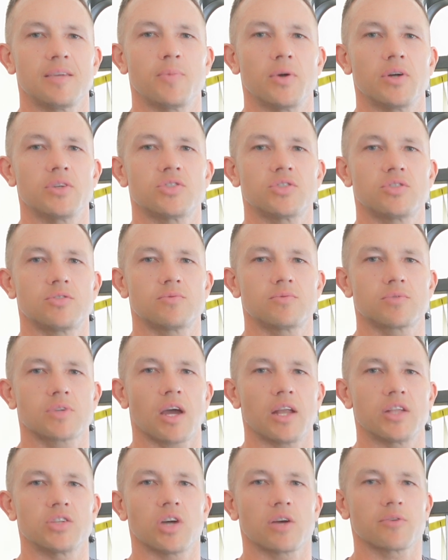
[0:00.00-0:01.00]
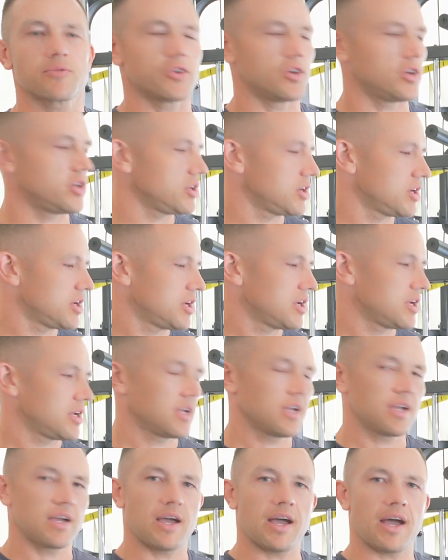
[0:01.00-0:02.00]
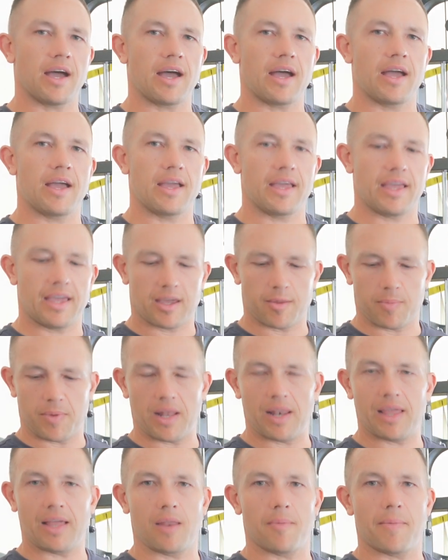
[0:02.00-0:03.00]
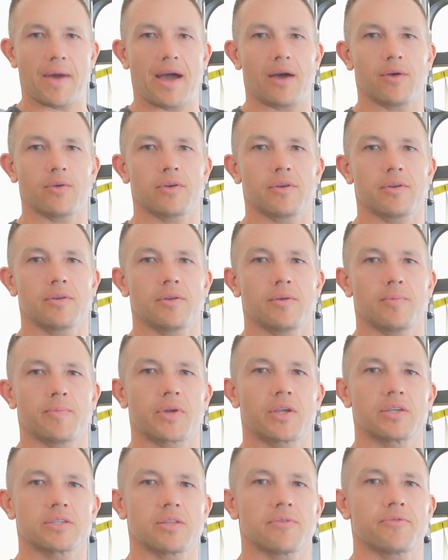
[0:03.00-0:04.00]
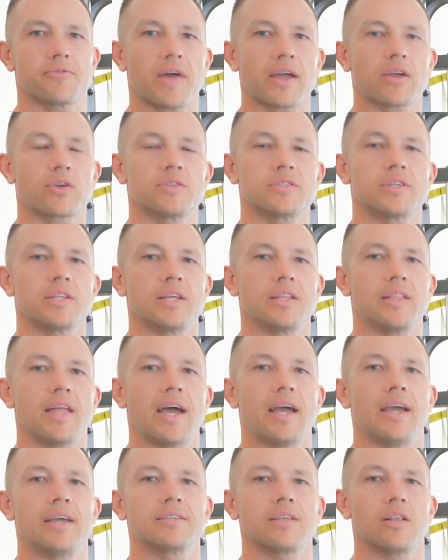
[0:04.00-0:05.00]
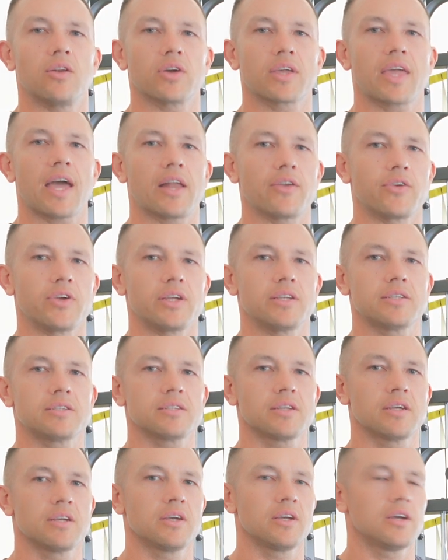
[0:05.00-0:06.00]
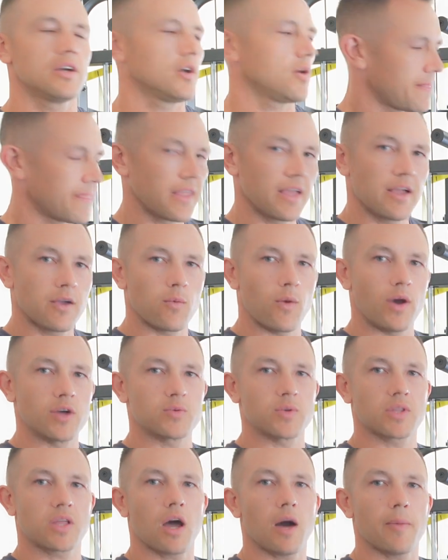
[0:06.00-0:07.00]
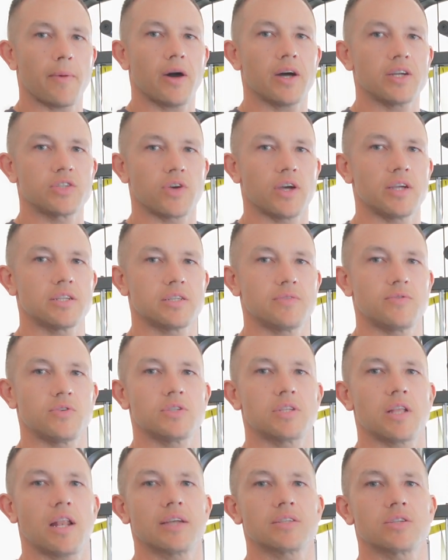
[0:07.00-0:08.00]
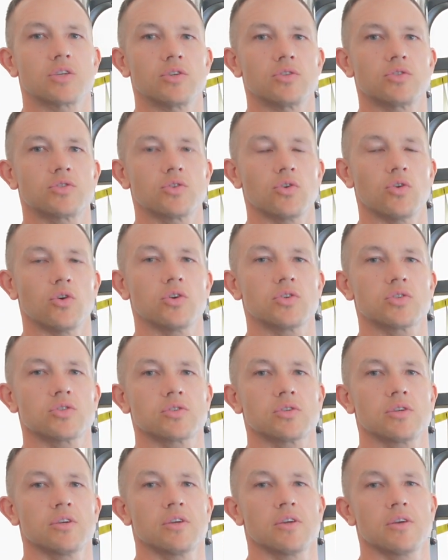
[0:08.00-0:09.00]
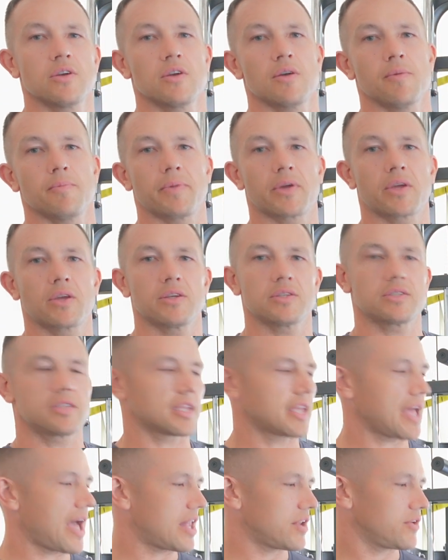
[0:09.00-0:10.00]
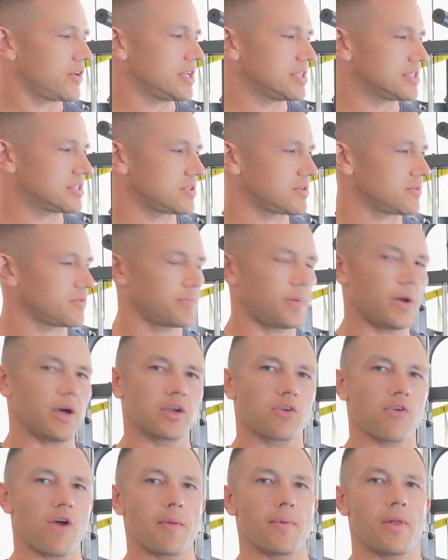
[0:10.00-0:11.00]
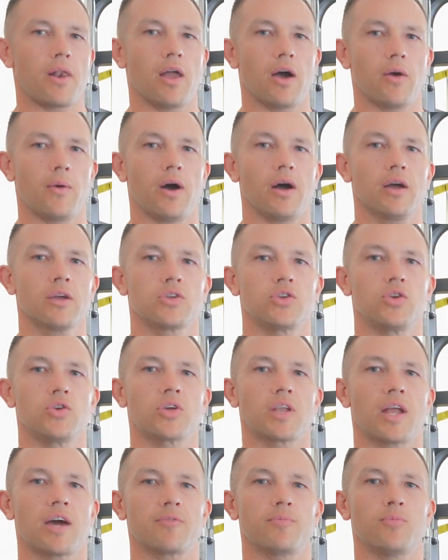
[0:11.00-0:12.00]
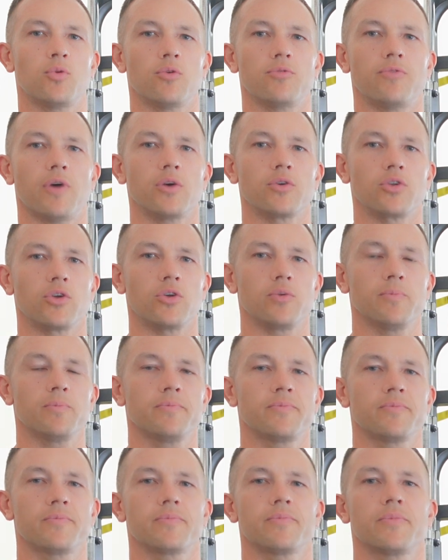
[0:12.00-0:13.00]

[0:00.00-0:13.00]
but kind of junk food, it can be a little amount. Because of the fat content in there, it's a lot of calories. Whereas with carbohydrates, if you select a good source, because the calories per gram are lower, you can have more volume